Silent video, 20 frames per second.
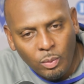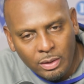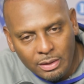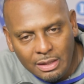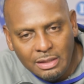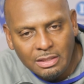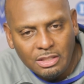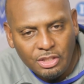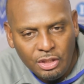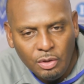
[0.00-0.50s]

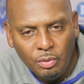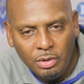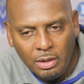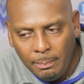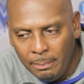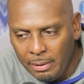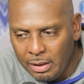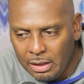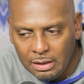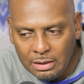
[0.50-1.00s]
with this
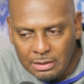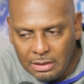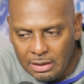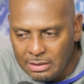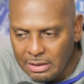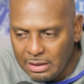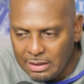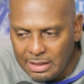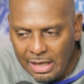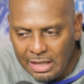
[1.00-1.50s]
unit because he
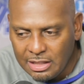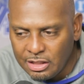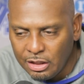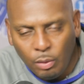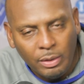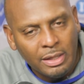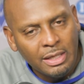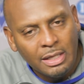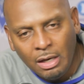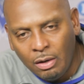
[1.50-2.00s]
just has
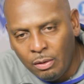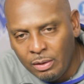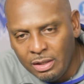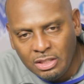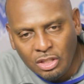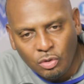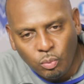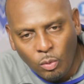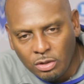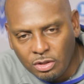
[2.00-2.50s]
no ego. He
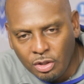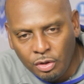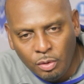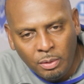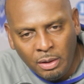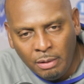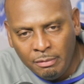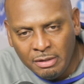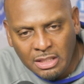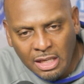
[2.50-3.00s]
just wants to
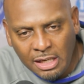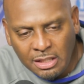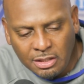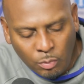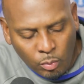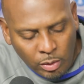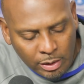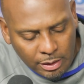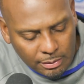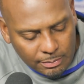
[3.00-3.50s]
do whatever it takes
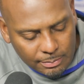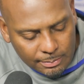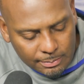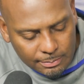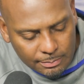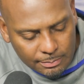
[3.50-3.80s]
to win.